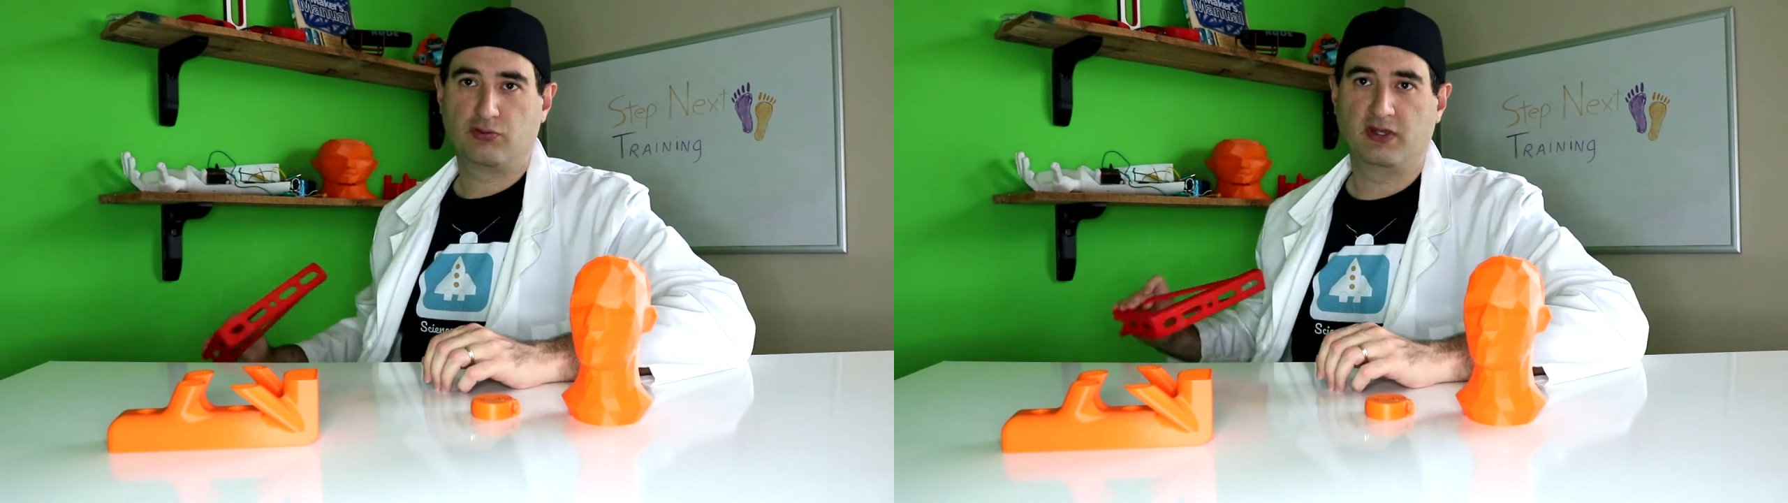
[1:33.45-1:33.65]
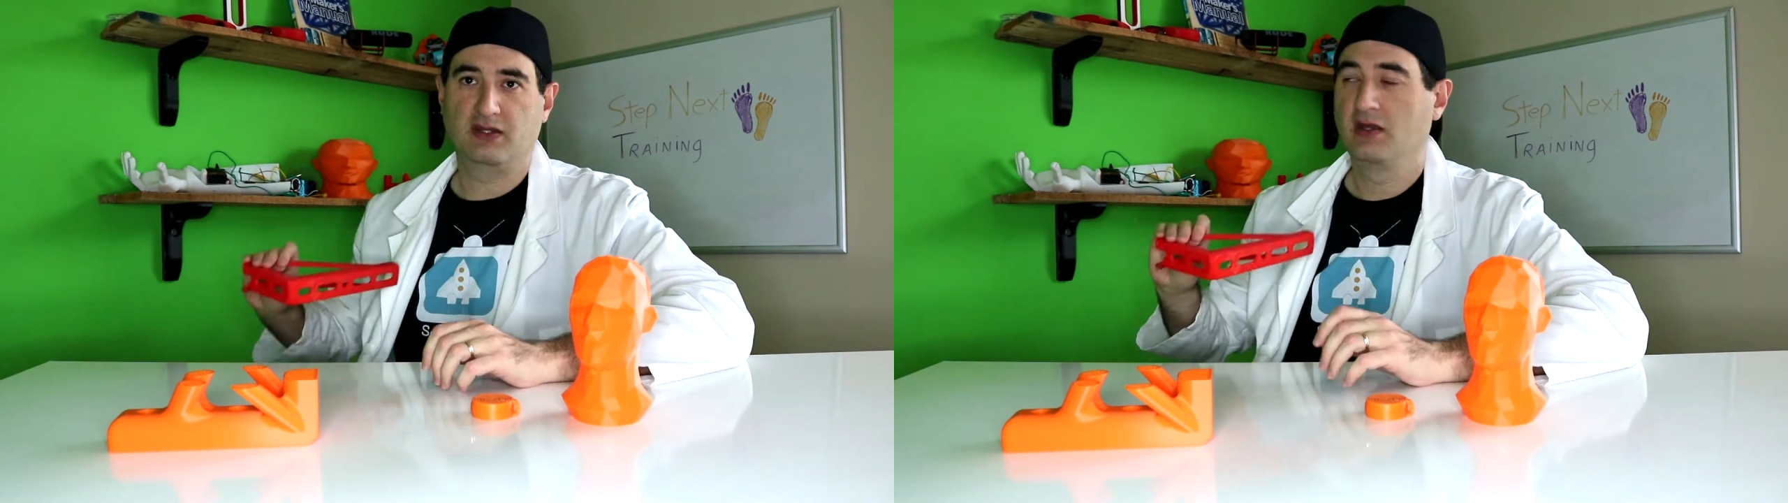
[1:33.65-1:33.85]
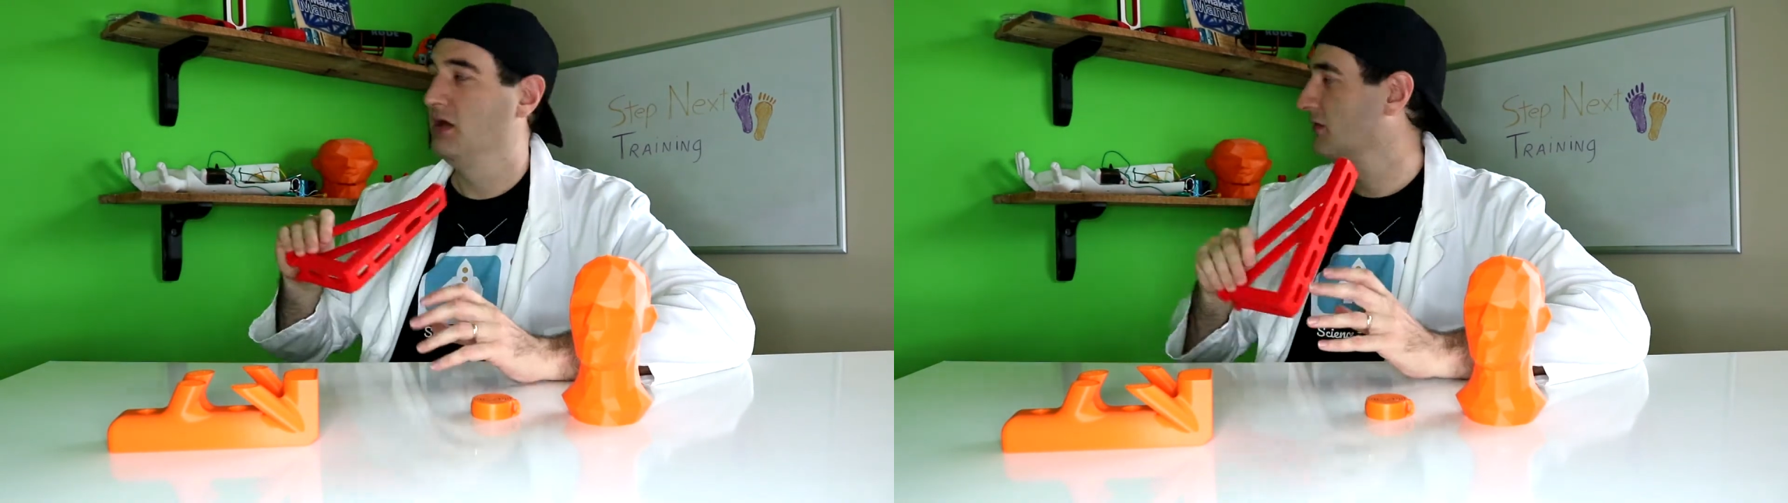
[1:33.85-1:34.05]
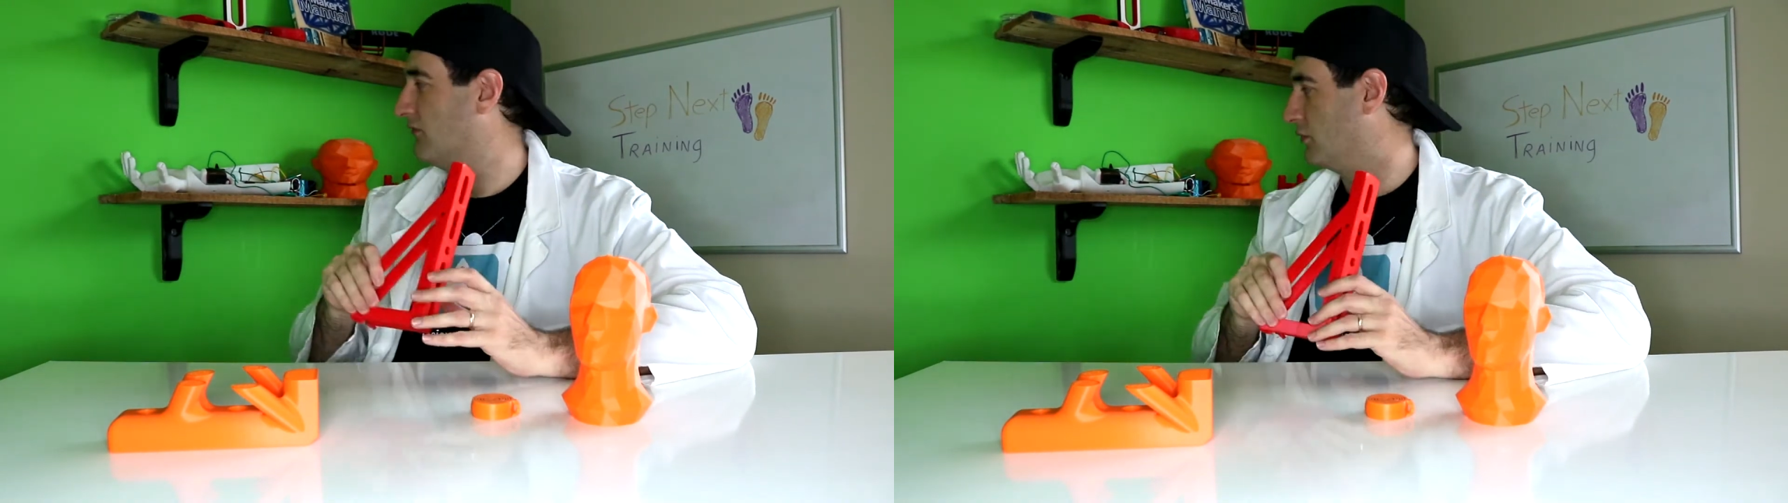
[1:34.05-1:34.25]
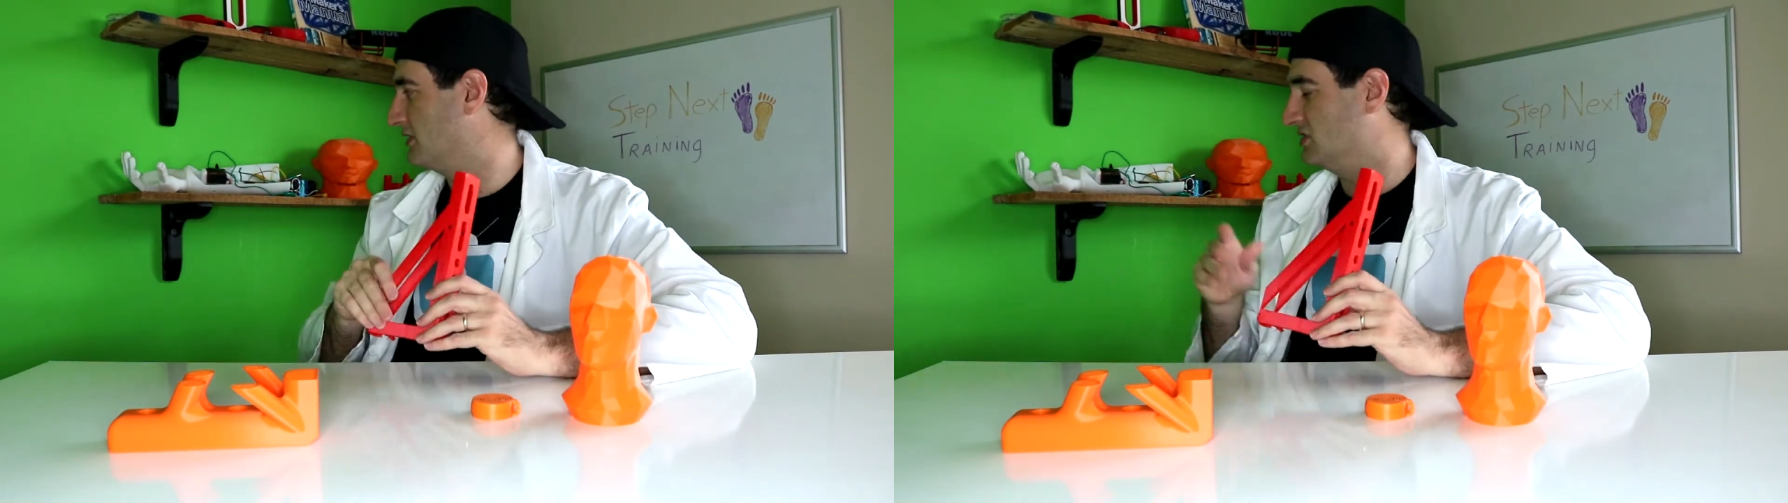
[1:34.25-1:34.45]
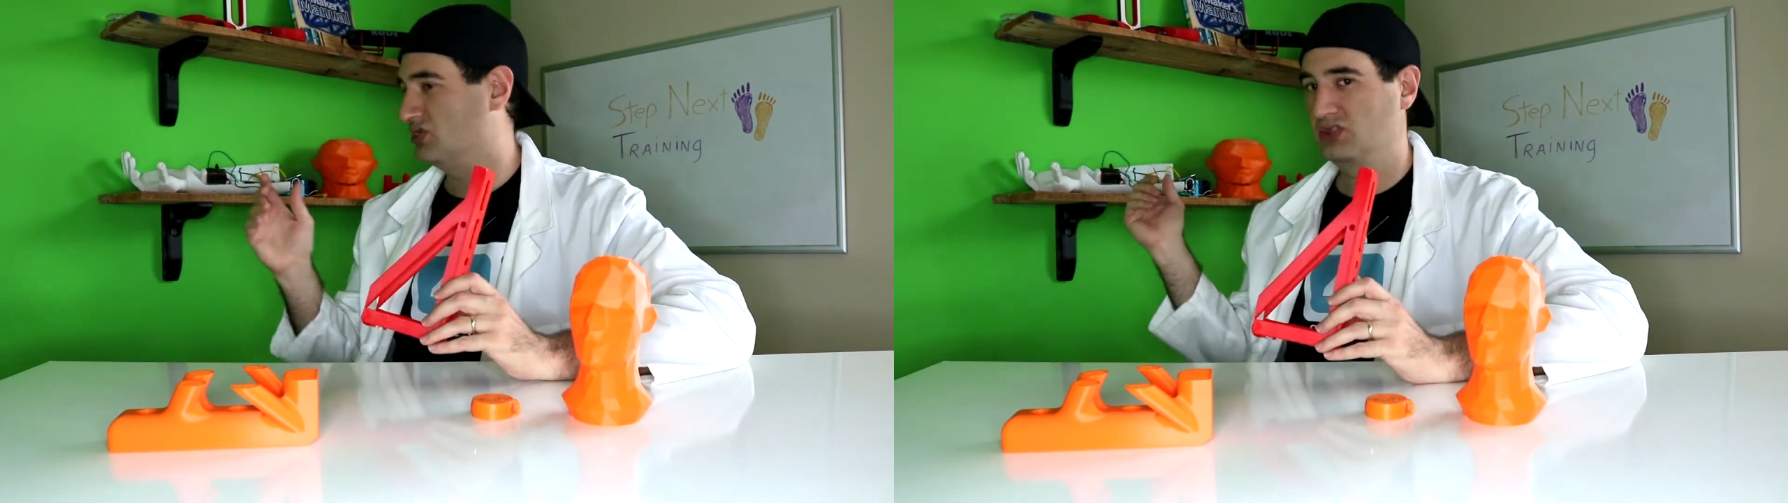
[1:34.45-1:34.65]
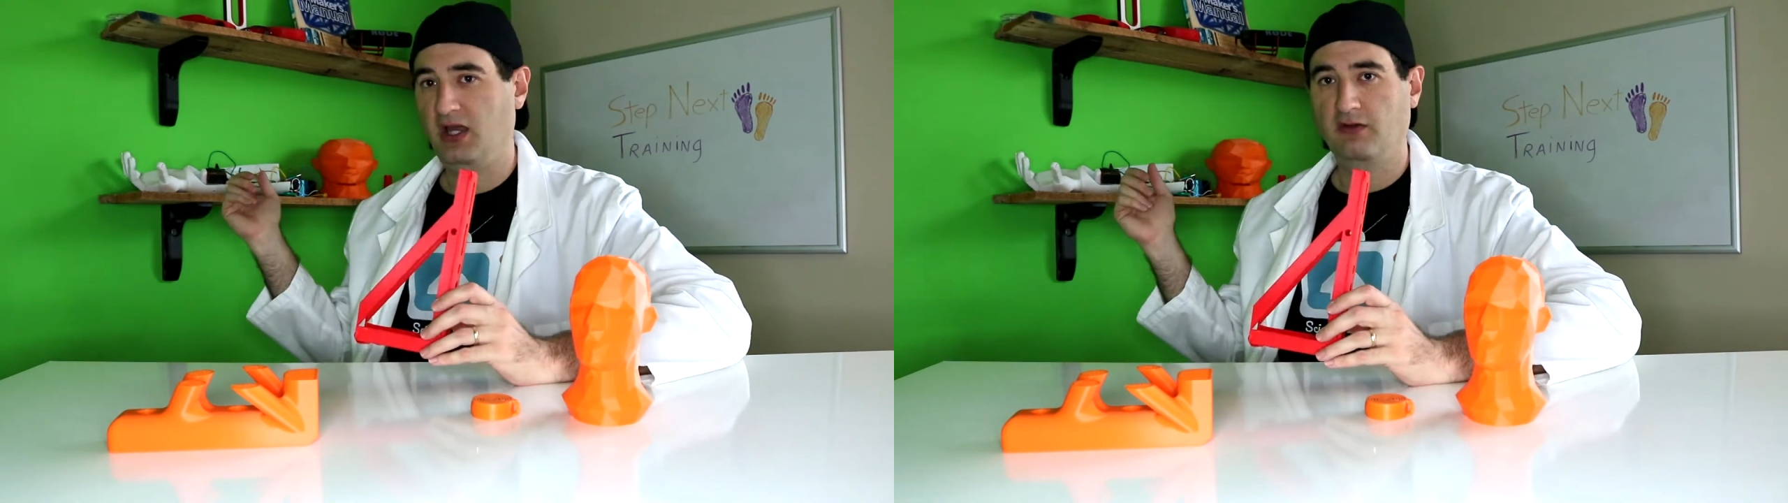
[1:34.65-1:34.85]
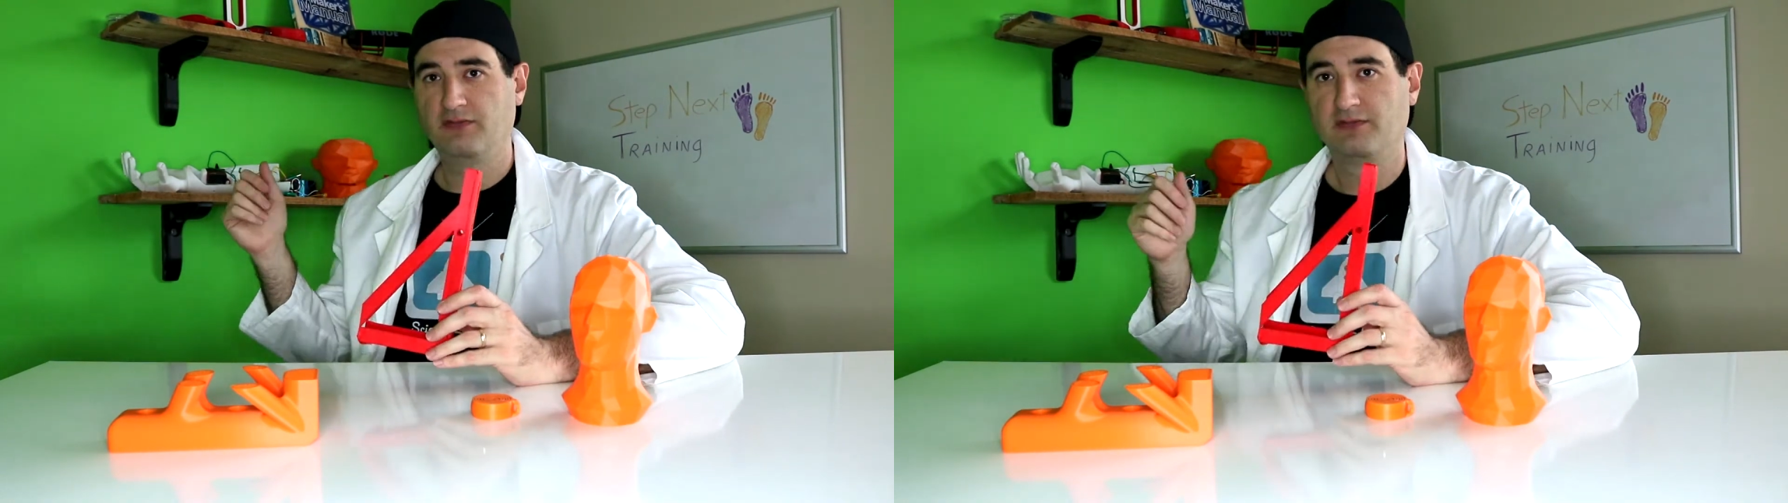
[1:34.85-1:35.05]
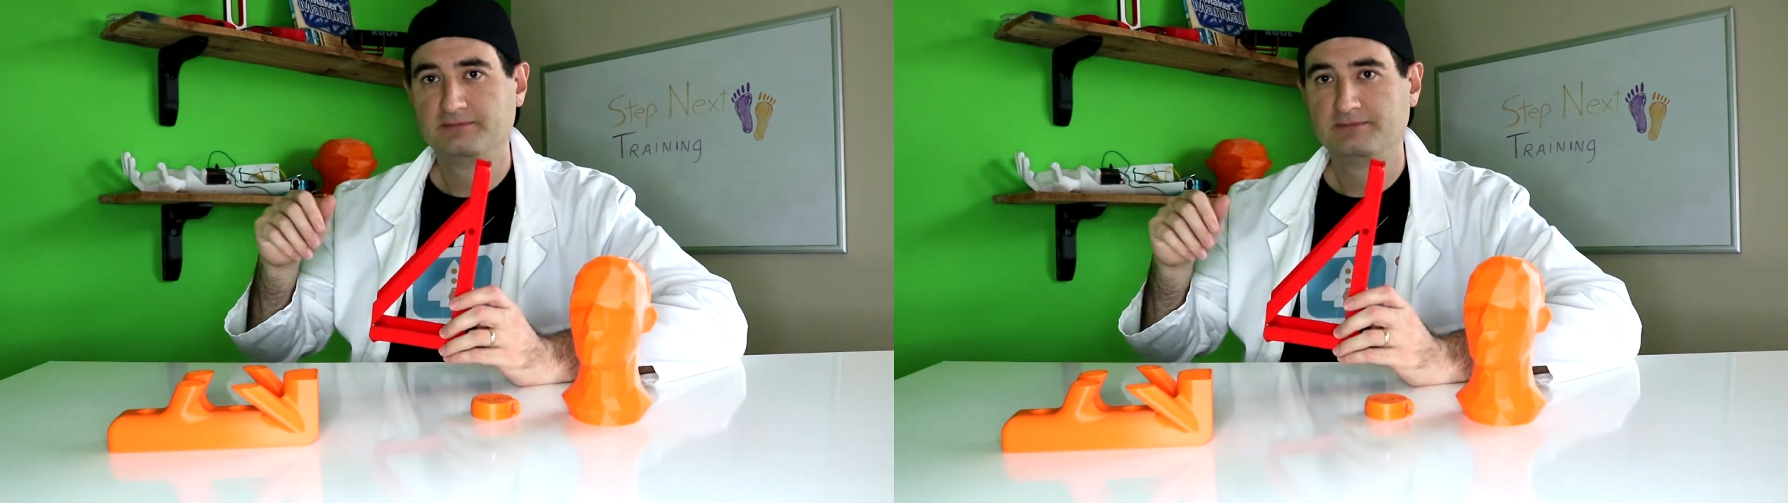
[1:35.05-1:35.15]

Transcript: print for the shelf,